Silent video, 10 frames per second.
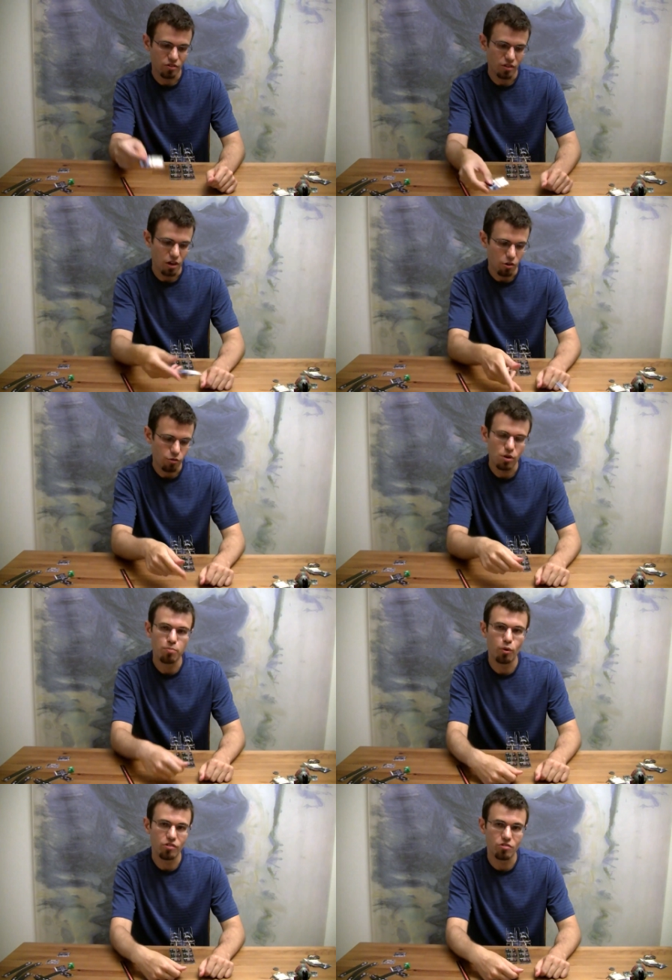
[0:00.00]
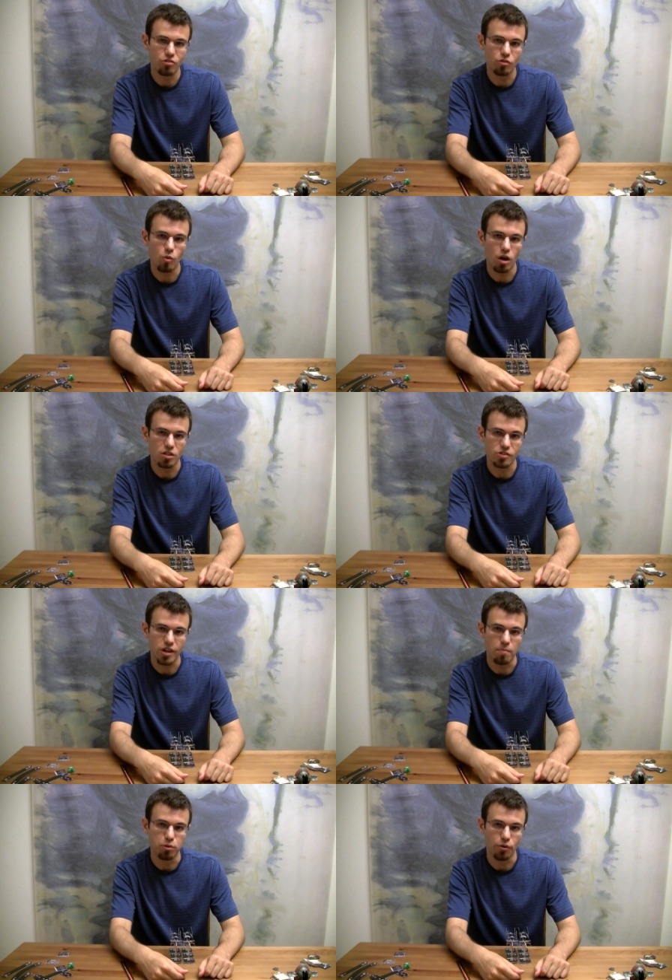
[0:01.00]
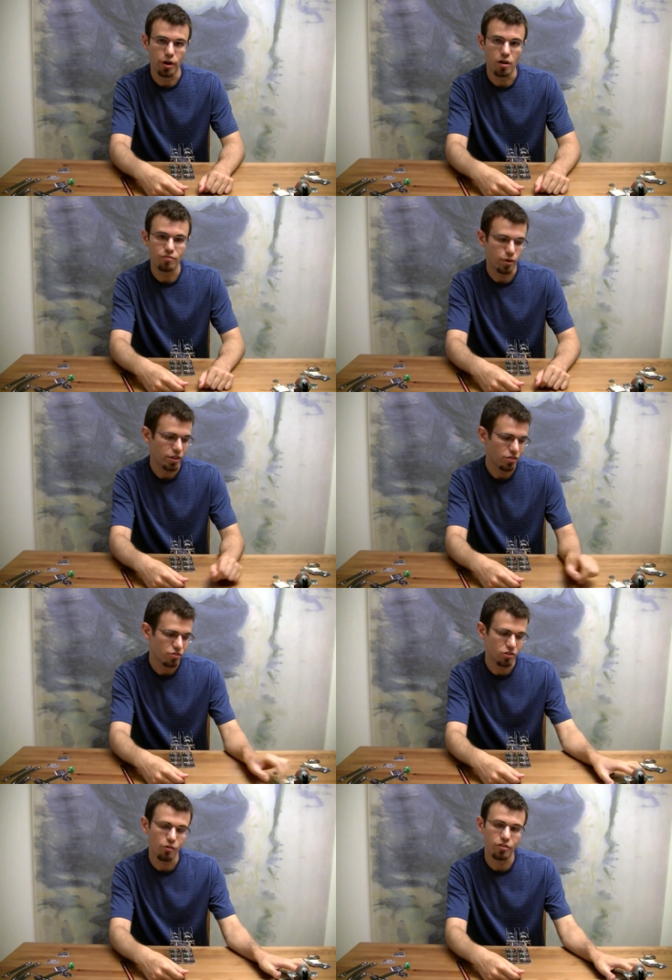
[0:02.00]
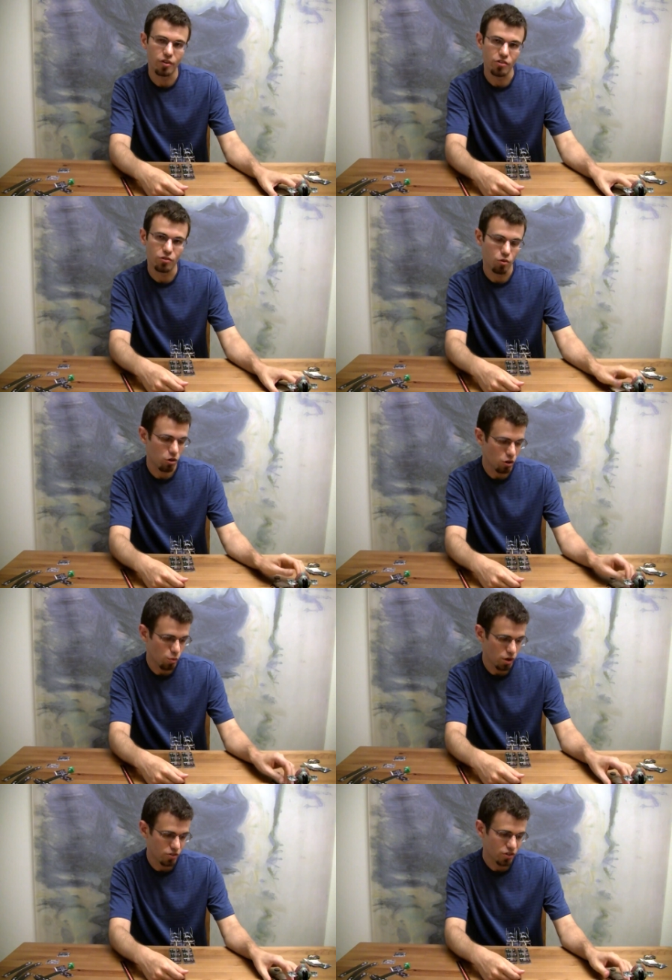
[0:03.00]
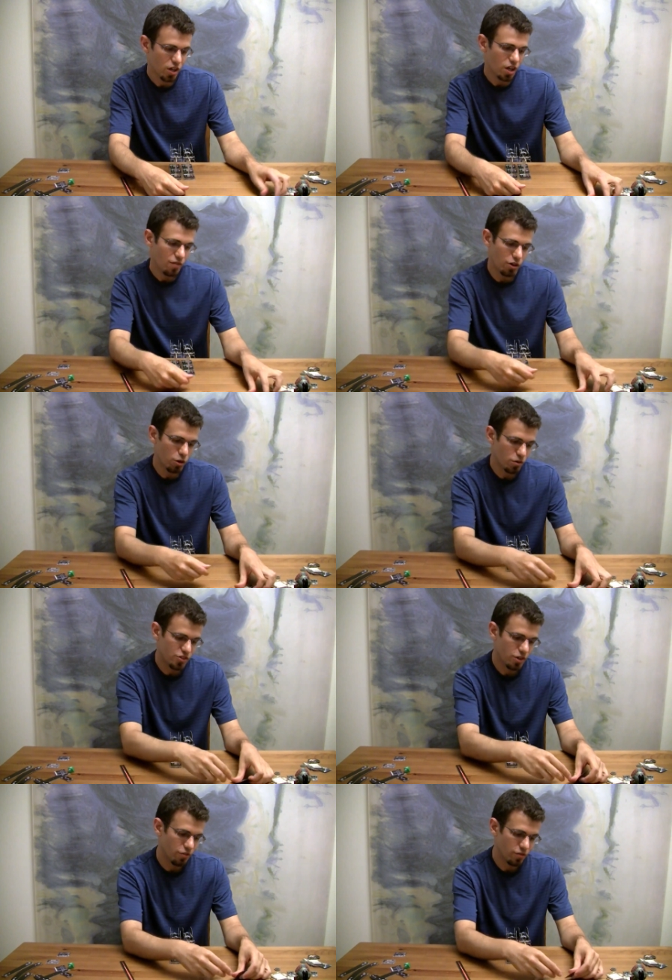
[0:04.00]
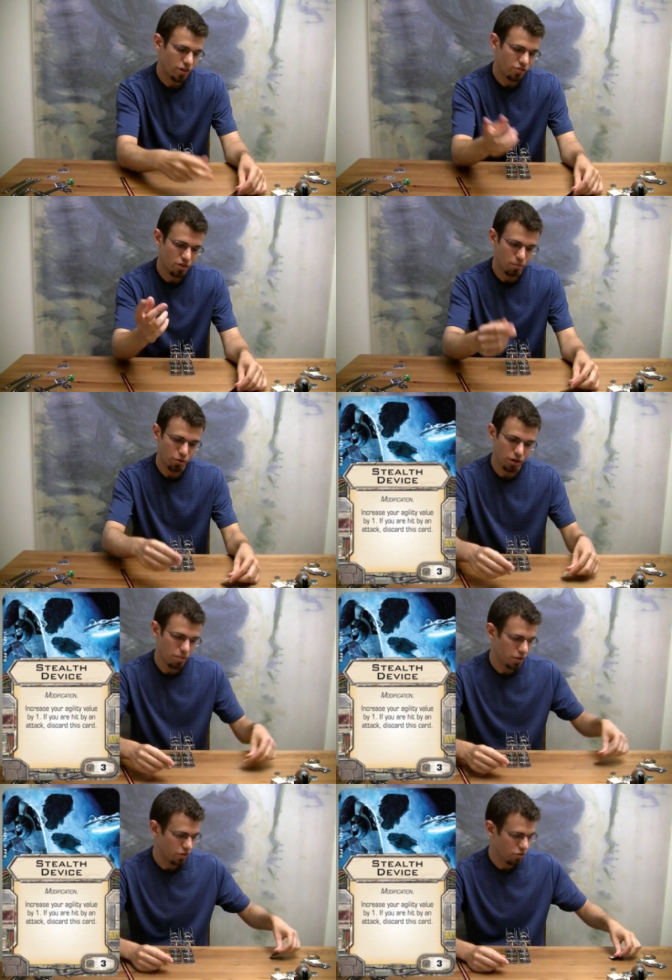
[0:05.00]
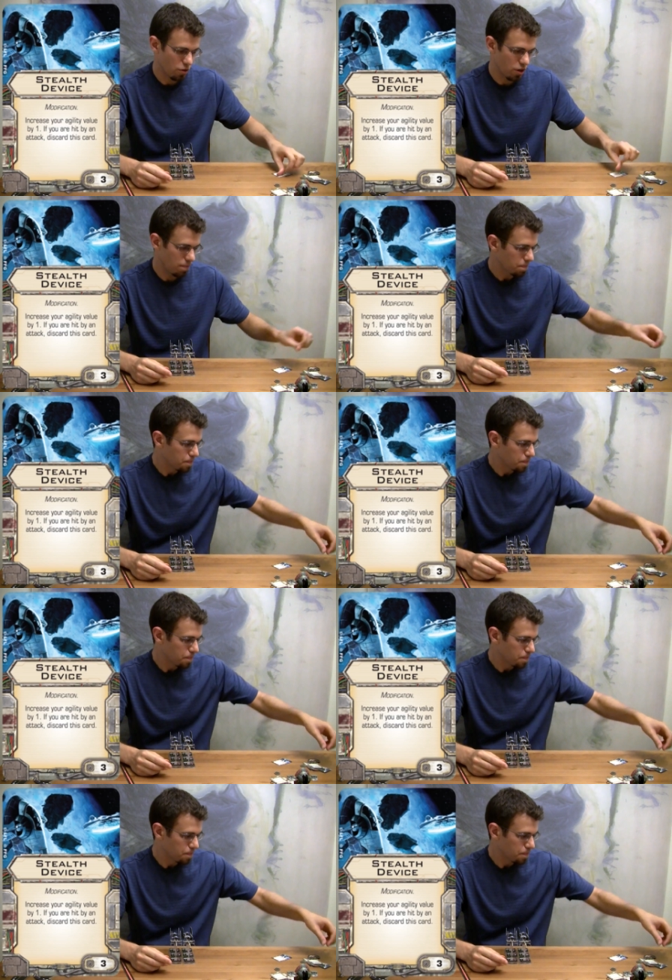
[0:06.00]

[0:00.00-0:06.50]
another 3 points to your squad just got blown off, right? The stealth device no longer works. If you don't know what stealth device here, I'll put it up on the screen.